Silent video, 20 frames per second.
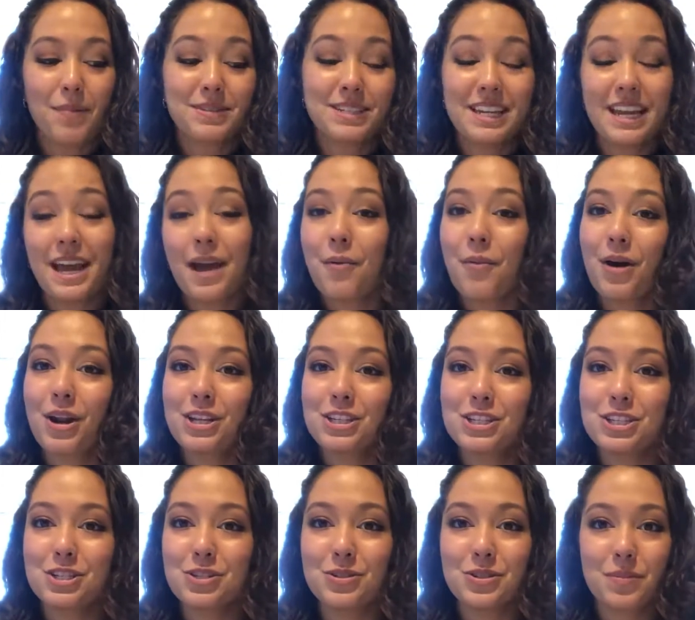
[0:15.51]
Today I wanted
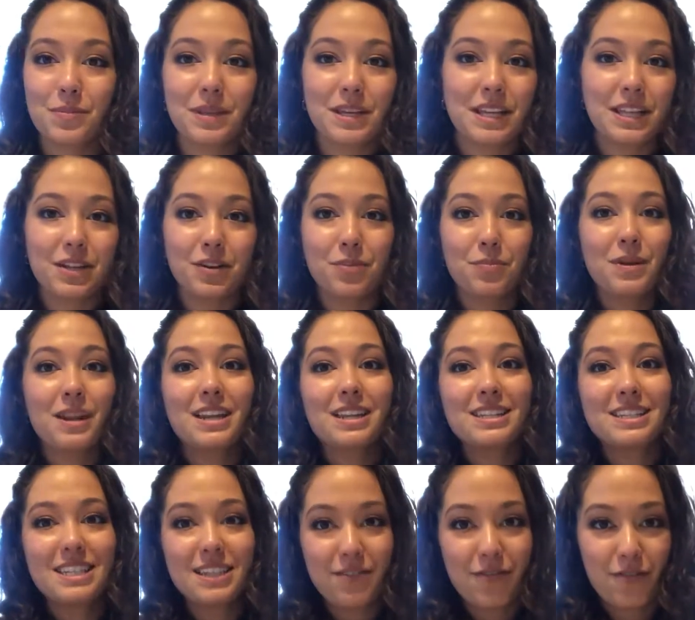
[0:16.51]
to do something a little
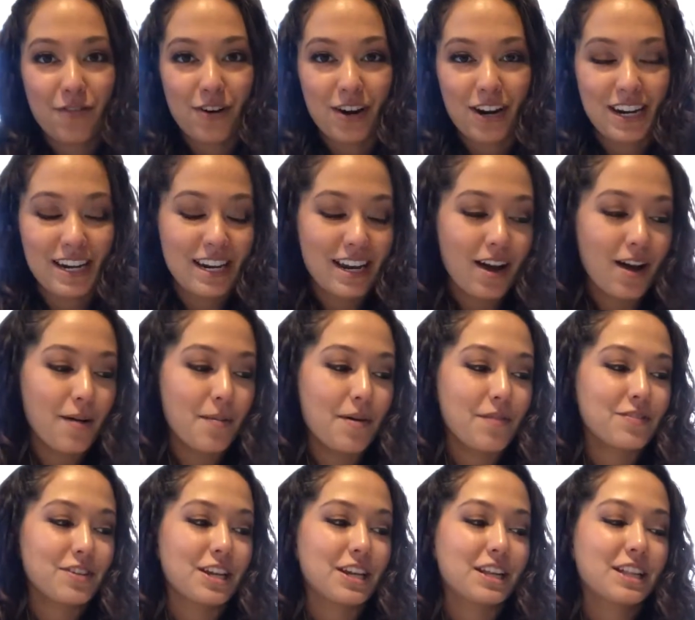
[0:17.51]
bit different.
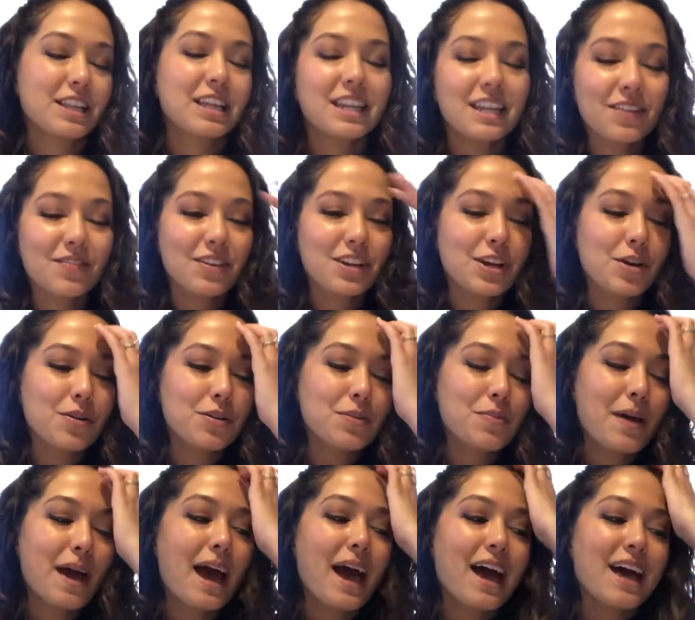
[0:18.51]
I've done a cleaning video in the
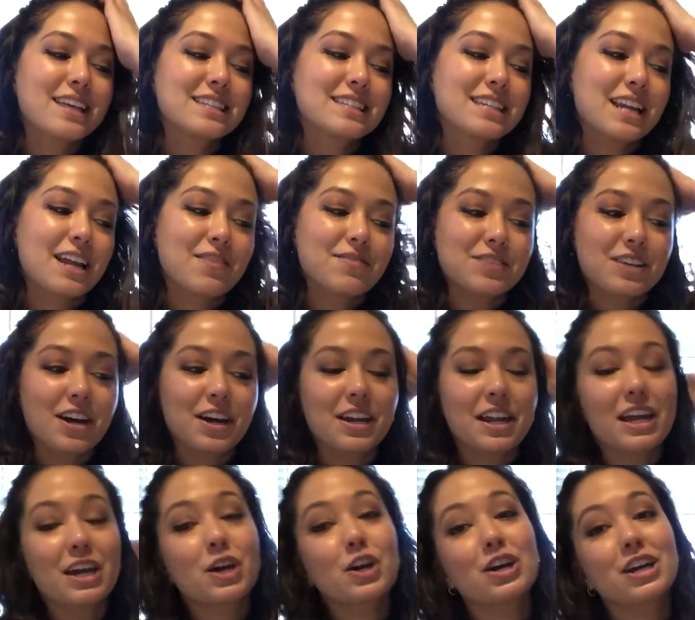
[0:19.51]
past, and I've done
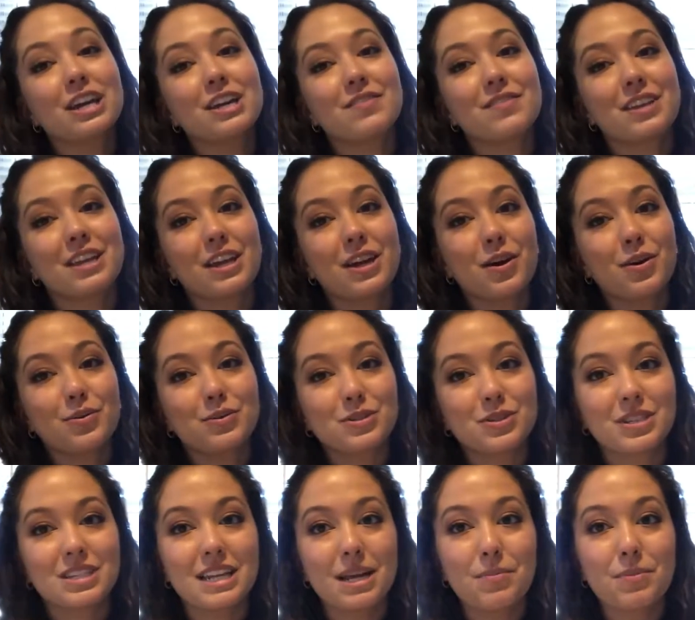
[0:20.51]
a cooking video,
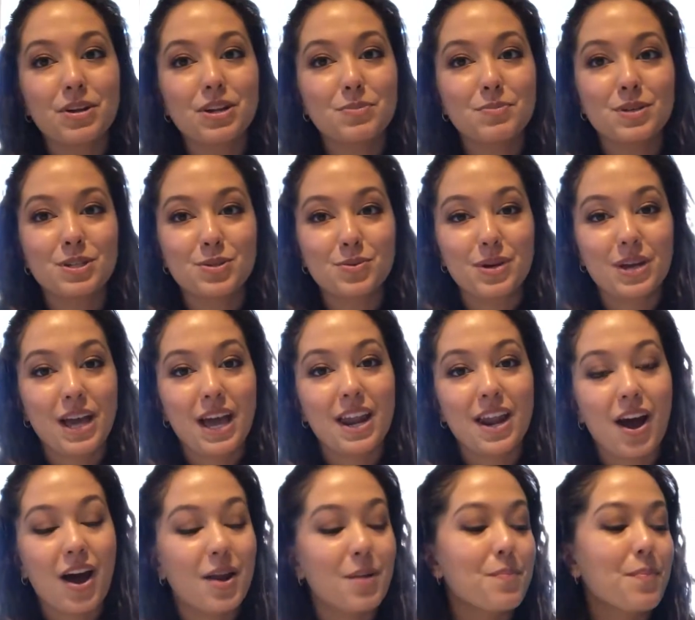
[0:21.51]
so today I'm going to be doing
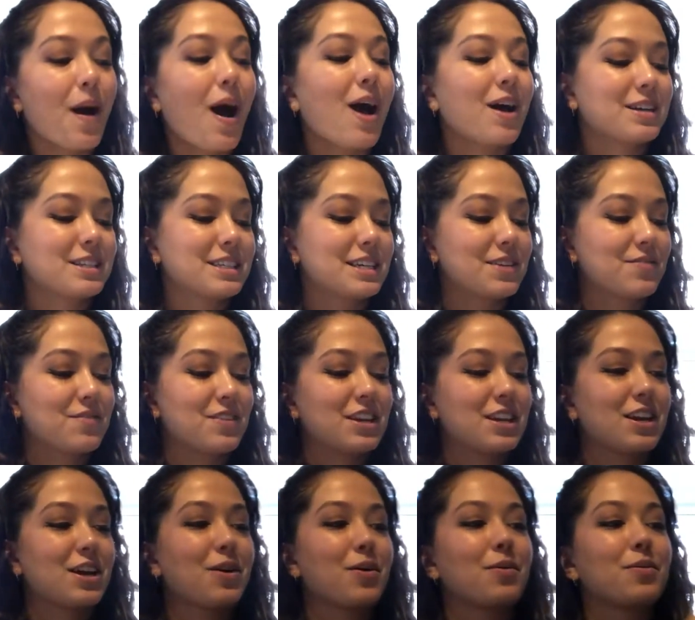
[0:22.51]
an unboxing
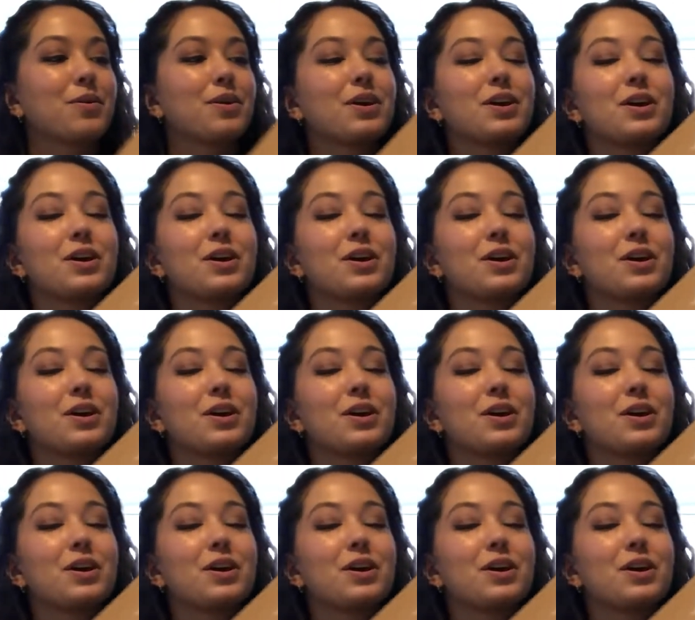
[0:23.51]
video.